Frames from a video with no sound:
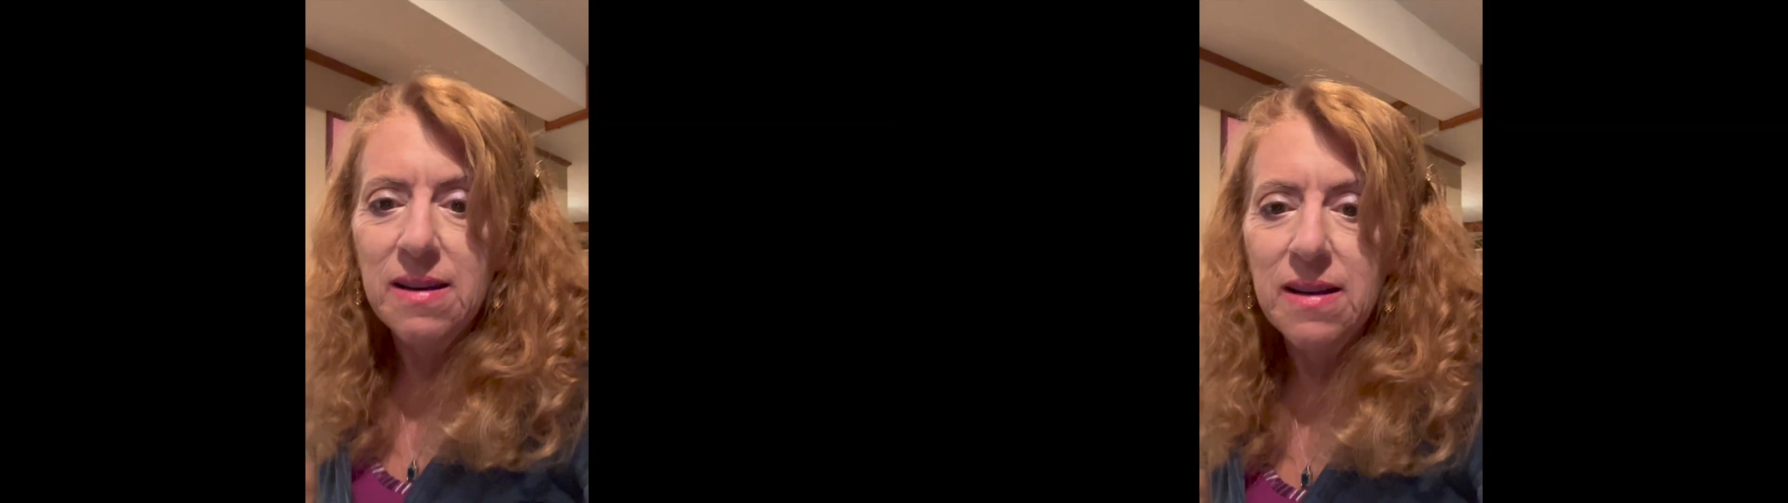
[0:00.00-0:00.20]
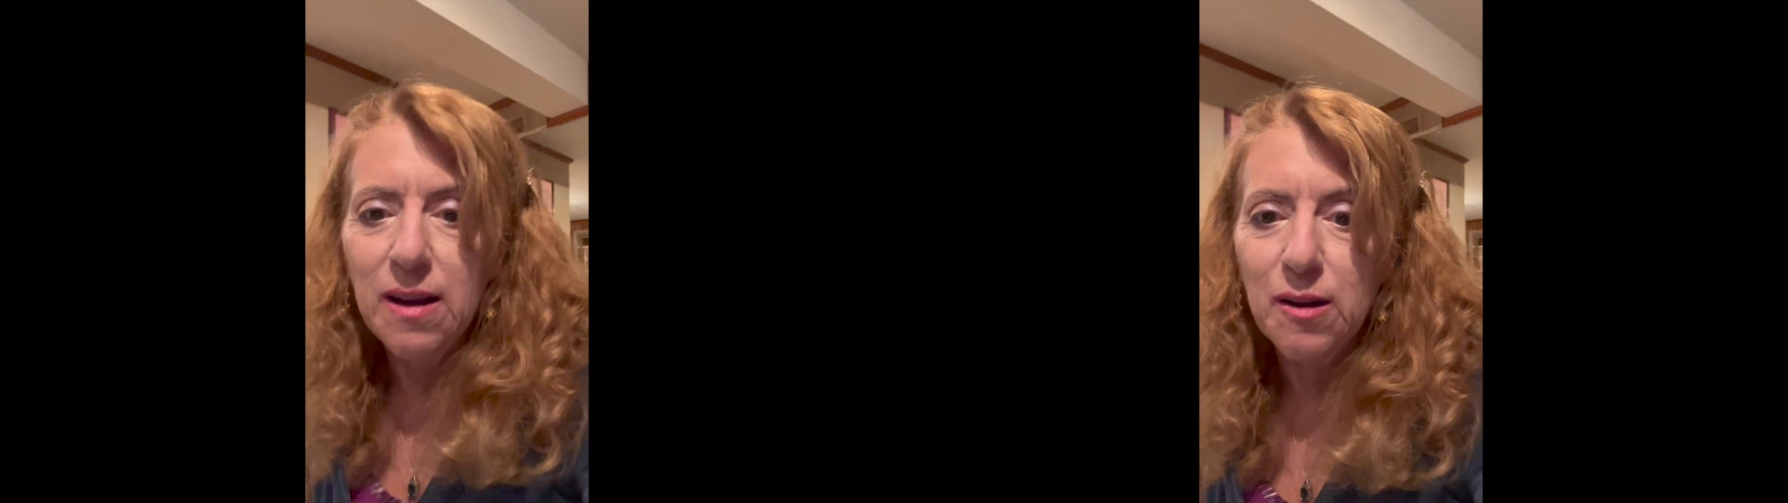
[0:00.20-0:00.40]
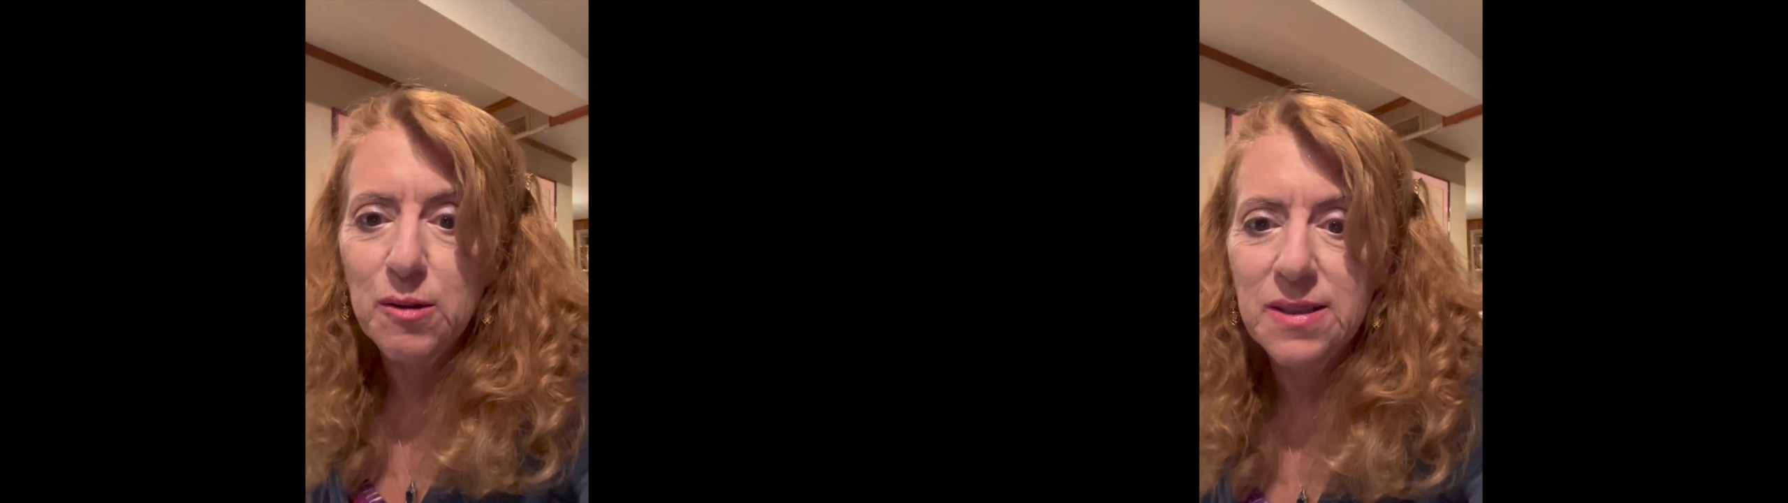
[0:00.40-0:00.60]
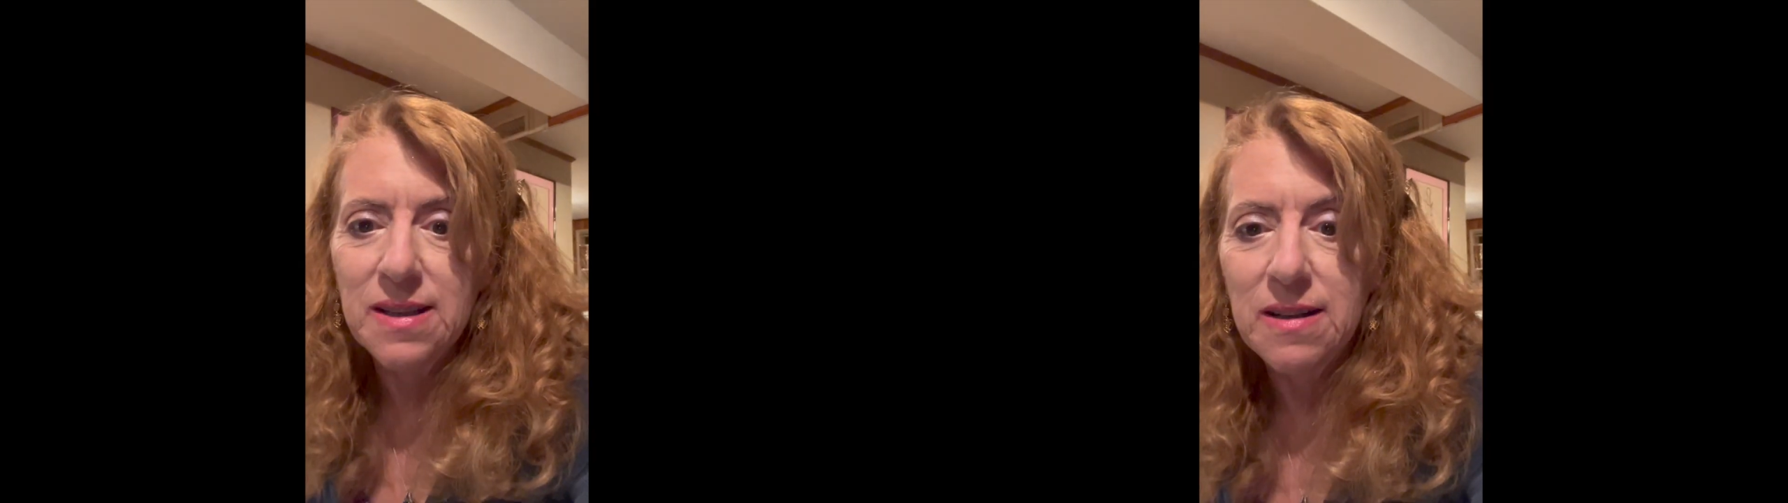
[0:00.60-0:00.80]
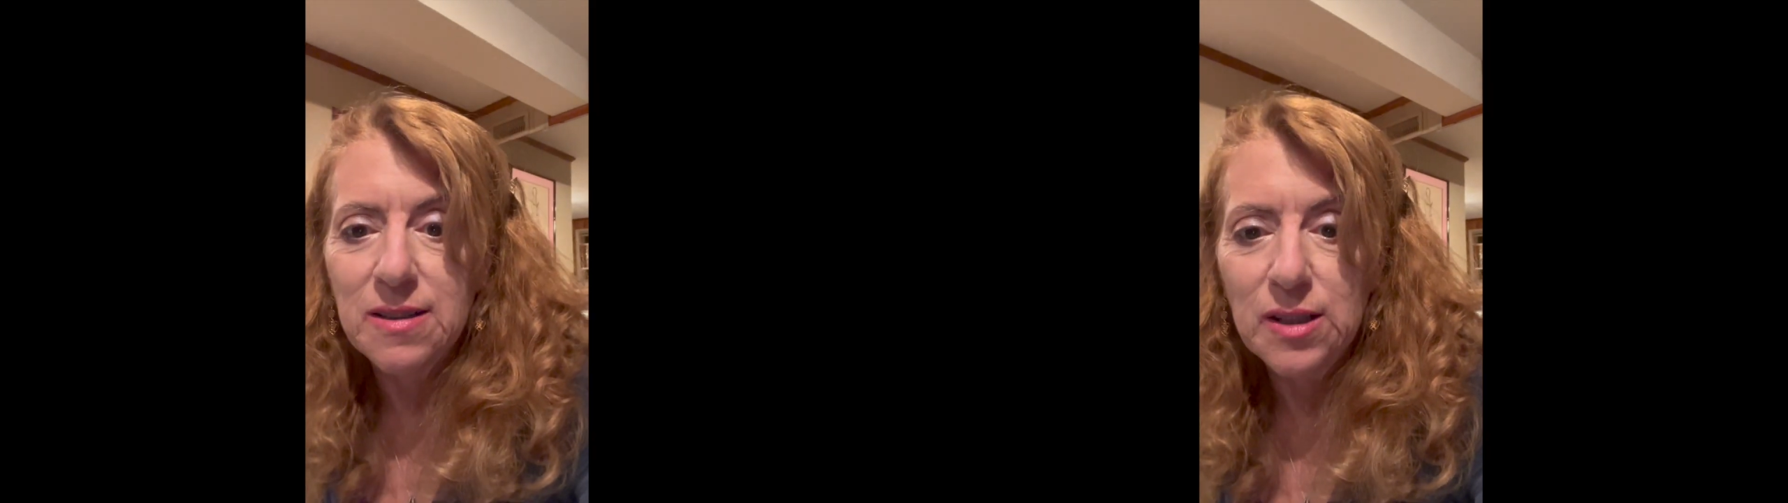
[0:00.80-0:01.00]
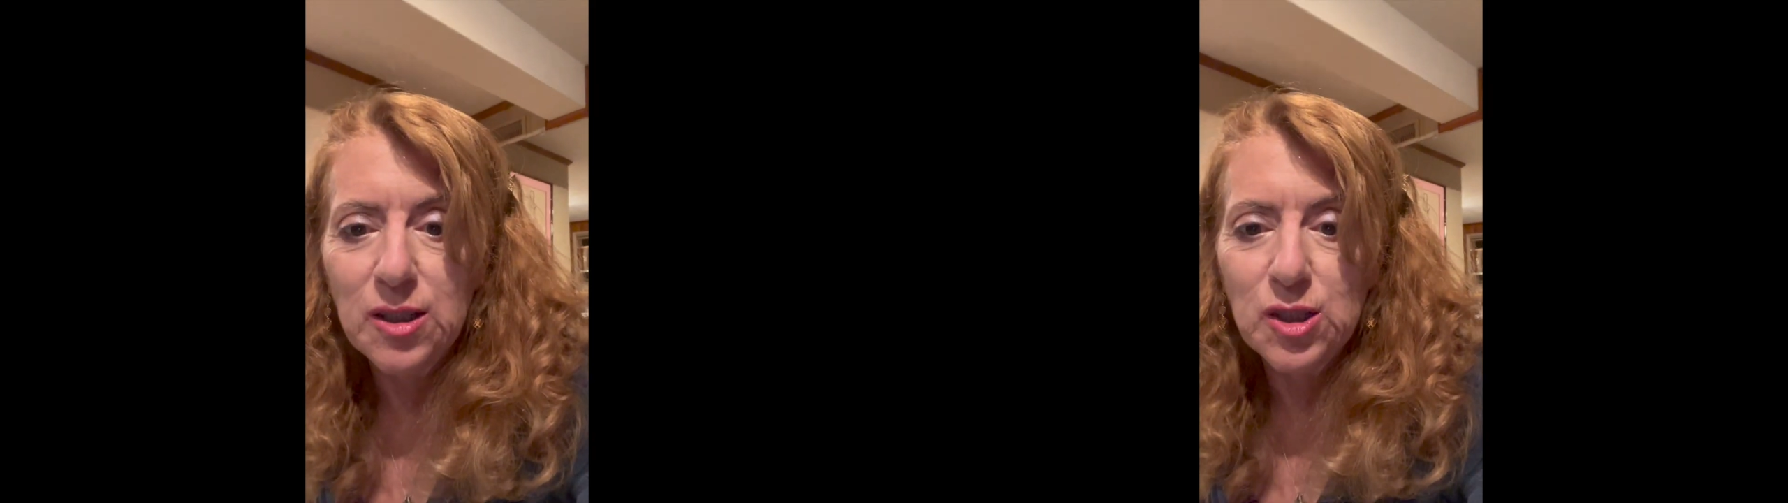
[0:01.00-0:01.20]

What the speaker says: including Adat